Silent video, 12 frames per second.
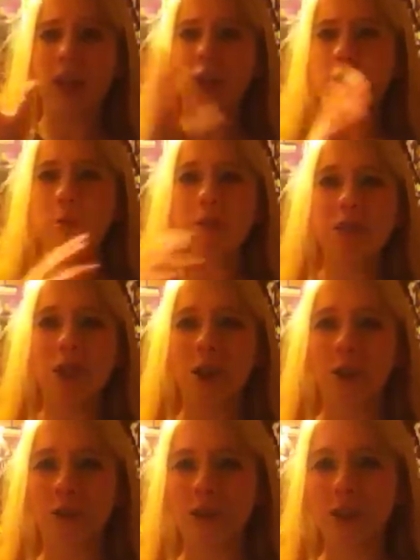
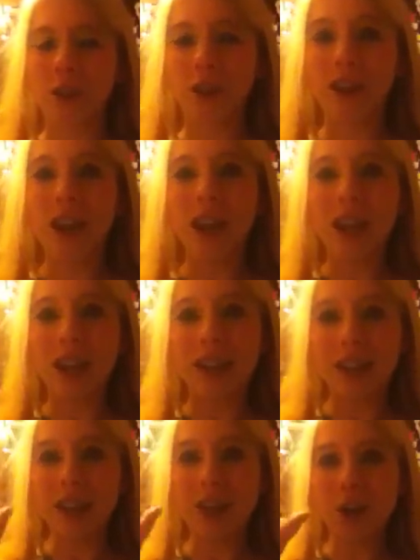tombstones, or,
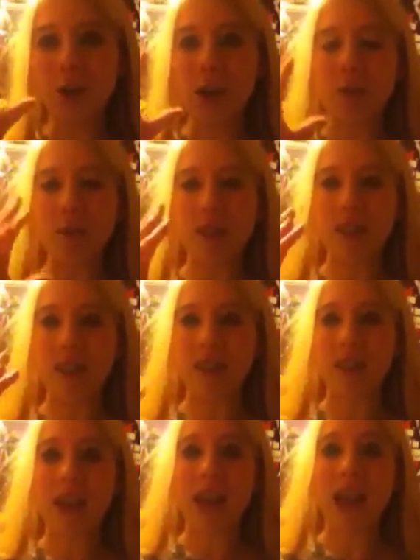you know what I mean,
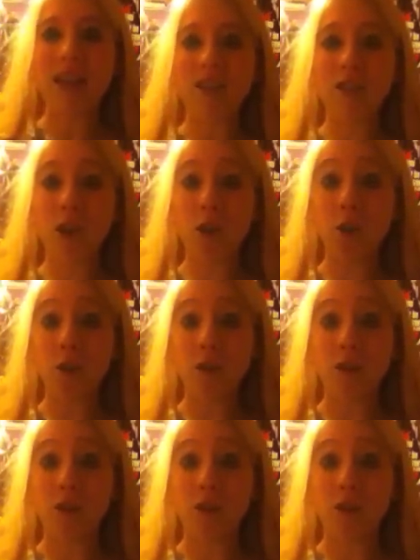headstones